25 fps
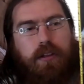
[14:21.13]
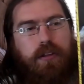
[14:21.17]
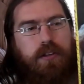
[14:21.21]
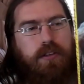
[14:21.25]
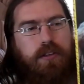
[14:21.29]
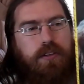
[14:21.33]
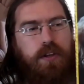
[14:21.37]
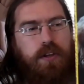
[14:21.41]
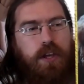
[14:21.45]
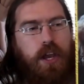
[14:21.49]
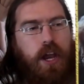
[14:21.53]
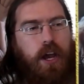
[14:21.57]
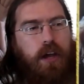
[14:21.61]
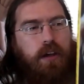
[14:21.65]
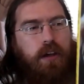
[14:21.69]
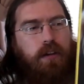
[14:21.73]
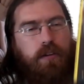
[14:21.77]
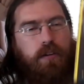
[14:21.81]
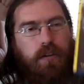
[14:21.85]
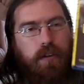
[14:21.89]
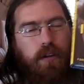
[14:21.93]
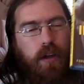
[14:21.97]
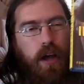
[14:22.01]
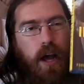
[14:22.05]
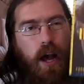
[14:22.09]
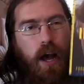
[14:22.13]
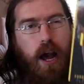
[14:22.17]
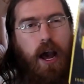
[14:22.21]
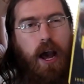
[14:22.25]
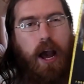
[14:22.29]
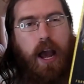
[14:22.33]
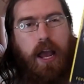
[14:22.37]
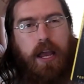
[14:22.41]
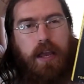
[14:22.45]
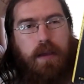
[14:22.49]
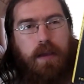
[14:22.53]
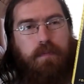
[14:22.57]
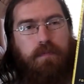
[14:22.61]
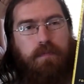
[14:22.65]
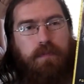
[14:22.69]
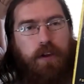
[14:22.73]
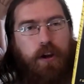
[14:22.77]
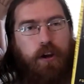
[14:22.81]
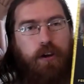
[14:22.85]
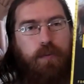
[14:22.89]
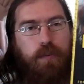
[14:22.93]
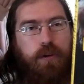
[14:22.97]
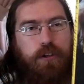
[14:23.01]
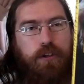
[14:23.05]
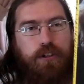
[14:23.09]
So yeah, I am
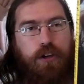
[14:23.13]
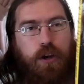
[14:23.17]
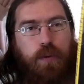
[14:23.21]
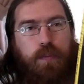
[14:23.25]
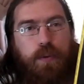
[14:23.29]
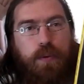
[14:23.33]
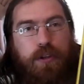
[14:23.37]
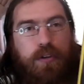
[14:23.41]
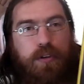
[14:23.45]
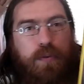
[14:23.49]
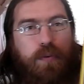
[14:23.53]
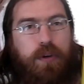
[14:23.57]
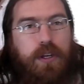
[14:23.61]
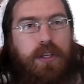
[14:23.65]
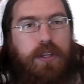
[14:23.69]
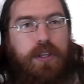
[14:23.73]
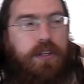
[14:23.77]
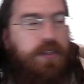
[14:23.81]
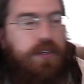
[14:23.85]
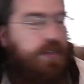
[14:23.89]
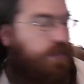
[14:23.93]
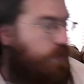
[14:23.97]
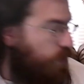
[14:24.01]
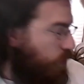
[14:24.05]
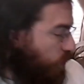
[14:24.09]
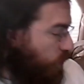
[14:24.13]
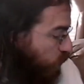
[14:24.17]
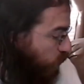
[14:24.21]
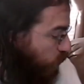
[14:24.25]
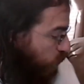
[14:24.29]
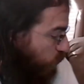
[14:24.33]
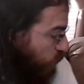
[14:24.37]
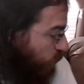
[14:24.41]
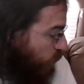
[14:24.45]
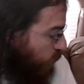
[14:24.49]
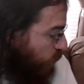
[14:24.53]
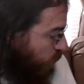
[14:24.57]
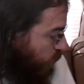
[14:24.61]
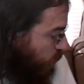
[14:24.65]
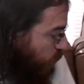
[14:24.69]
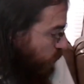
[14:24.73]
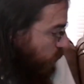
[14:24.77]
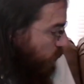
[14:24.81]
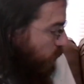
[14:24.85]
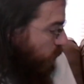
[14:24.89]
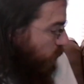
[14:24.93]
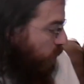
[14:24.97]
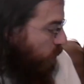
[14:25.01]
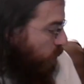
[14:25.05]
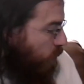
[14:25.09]
very much hoping to read this soon,
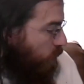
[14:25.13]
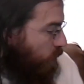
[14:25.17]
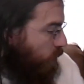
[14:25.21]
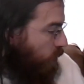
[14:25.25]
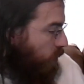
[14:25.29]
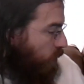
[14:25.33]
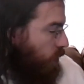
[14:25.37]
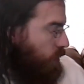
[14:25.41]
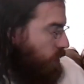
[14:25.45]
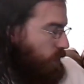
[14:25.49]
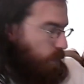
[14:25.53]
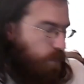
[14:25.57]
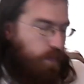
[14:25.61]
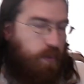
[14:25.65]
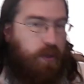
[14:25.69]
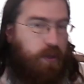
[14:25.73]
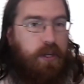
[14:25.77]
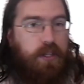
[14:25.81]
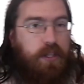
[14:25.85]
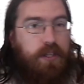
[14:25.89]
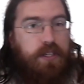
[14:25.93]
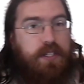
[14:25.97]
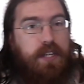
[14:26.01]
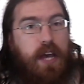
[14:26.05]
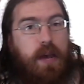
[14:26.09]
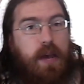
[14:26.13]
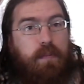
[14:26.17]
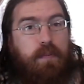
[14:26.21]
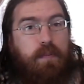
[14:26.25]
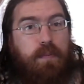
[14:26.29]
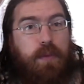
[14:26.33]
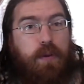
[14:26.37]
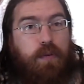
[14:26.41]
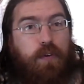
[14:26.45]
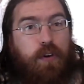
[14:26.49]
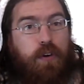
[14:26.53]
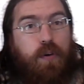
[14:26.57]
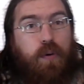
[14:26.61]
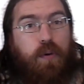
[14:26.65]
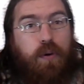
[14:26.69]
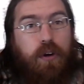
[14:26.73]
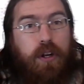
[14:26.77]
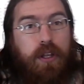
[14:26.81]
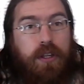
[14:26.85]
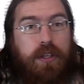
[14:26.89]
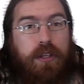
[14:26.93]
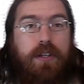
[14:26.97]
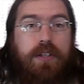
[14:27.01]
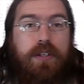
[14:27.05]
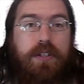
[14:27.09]
but at the time of me
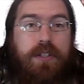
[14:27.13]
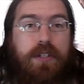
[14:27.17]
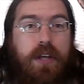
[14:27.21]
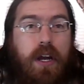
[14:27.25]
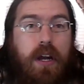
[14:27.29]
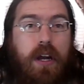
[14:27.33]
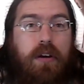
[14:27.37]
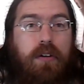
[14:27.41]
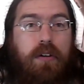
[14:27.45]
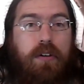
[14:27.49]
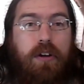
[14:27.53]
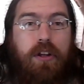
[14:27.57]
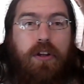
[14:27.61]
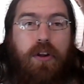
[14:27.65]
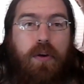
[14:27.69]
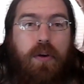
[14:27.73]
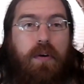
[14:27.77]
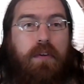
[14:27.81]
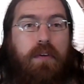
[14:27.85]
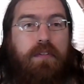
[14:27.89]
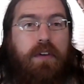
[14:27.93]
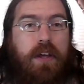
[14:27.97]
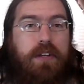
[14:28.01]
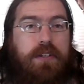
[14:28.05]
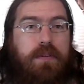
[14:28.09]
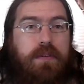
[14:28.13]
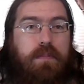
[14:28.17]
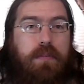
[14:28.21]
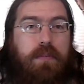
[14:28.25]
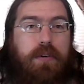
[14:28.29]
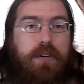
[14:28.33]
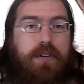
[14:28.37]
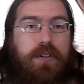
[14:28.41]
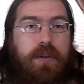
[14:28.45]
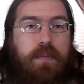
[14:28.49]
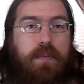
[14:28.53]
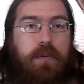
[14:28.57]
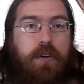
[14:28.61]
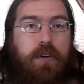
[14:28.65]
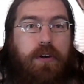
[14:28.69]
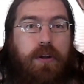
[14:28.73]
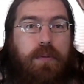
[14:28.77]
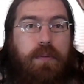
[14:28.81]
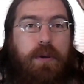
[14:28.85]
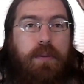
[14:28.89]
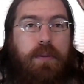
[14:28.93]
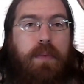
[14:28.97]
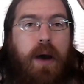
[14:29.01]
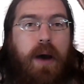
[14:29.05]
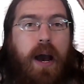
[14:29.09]
recording this, I already know I've got some books I'm going to
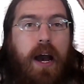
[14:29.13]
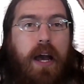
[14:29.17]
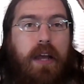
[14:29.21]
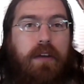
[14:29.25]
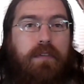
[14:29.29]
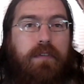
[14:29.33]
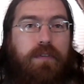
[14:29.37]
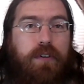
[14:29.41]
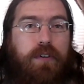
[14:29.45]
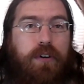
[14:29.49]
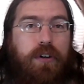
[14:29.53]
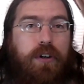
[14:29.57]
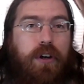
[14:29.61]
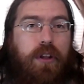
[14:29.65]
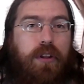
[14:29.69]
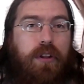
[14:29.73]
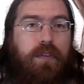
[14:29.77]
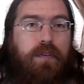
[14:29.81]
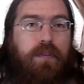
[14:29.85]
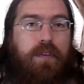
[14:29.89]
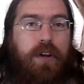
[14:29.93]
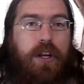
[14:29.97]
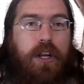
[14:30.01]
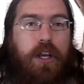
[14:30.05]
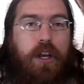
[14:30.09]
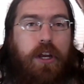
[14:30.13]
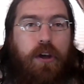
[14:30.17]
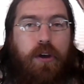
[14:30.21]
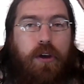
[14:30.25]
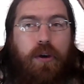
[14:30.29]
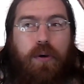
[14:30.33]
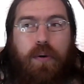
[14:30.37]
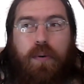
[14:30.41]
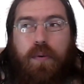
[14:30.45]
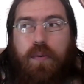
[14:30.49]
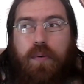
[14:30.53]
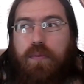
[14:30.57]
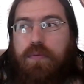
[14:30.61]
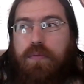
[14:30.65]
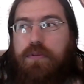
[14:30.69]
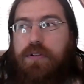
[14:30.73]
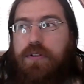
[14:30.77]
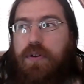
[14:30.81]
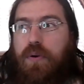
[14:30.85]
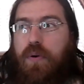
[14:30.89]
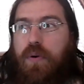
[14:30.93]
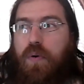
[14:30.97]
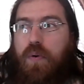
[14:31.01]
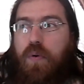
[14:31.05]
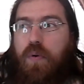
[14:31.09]
be buying for another video,
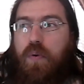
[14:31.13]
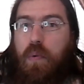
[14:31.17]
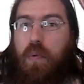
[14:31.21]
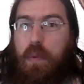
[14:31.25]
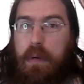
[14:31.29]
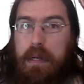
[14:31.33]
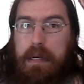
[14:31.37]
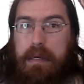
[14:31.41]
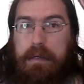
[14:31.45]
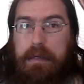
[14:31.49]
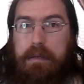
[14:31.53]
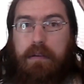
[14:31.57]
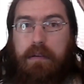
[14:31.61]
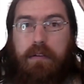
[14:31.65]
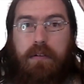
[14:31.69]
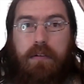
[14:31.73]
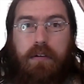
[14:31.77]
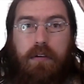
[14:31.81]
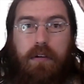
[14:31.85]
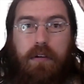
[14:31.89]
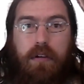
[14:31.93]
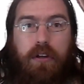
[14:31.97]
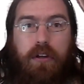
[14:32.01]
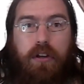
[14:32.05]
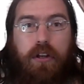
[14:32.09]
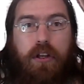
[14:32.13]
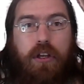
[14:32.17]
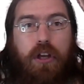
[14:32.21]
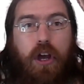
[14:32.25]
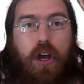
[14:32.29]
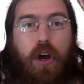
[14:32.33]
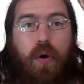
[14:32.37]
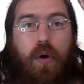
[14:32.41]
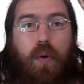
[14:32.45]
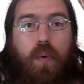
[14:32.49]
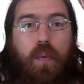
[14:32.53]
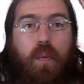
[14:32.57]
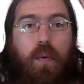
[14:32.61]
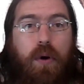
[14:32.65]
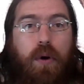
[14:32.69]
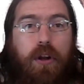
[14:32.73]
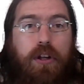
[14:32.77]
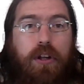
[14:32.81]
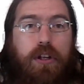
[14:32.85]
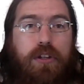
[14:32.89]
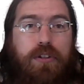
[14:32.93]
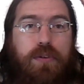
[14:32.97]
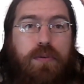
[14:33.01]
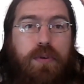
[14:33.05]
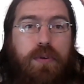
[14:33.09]
so it could go one
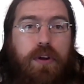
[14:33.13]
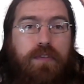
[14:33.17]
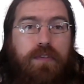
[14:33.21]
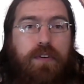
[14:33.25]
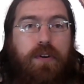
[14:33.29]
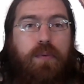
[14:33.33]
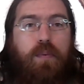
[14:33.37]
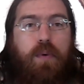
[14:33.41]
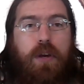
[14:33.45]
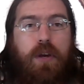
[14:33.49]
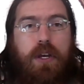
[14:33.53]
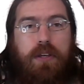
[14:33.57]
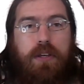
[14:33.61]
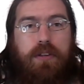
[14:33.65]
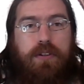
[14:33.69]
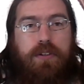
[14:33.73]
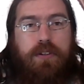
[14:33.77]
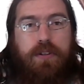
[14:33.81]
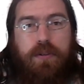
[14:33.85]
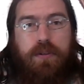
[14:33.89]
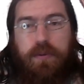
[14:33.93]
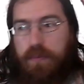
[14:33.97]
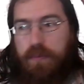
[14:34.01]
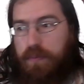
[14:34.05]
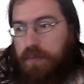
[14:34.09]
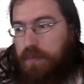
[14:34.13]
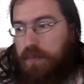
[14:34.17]
or two different ways.